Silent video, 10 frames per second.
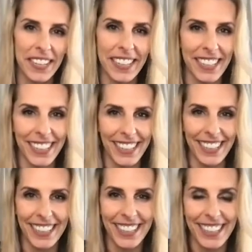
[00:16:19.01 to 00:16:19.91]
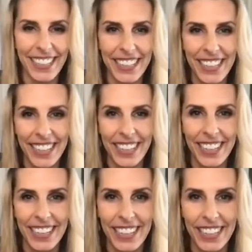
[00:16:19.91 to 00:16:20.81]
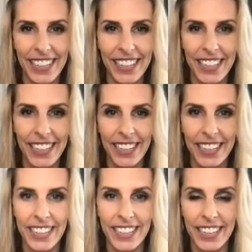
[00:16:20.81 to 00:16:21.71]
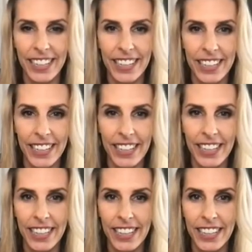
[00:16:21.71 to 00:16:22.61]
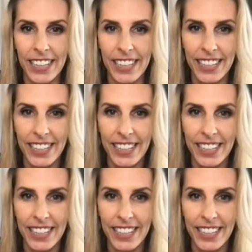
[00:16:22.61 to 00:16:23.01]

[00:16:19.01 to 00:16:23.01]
No words are spoken by the person on screen.